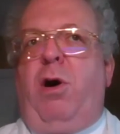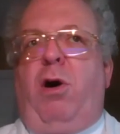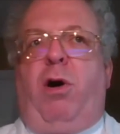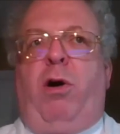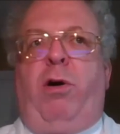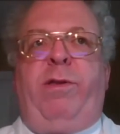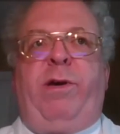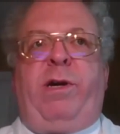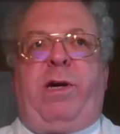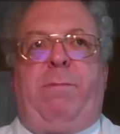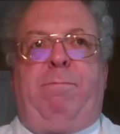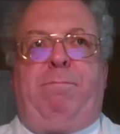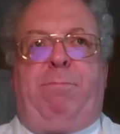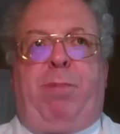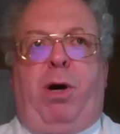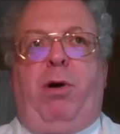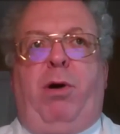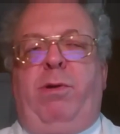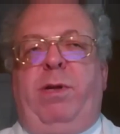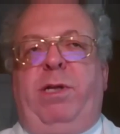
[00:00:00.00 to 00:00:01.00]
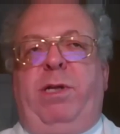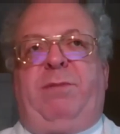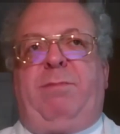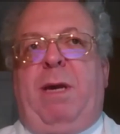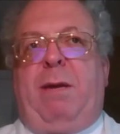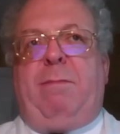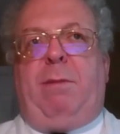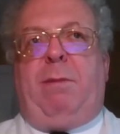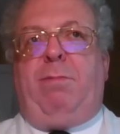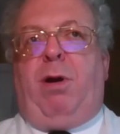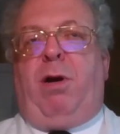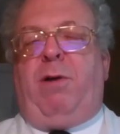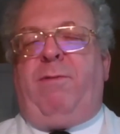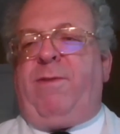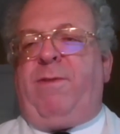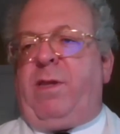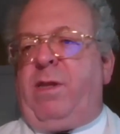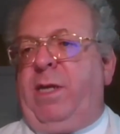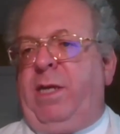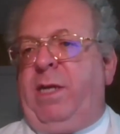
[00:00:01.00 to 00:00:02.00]
All the components may be
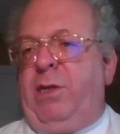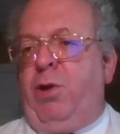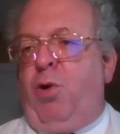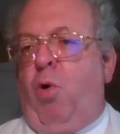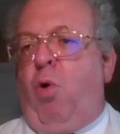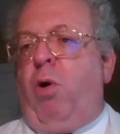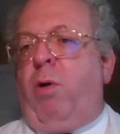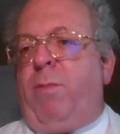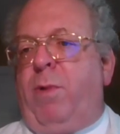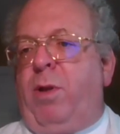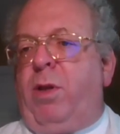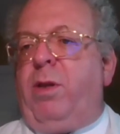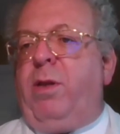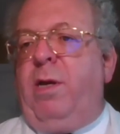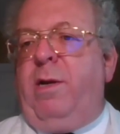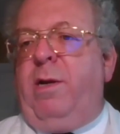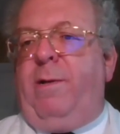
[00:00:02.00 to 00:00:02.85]
perfectly normal.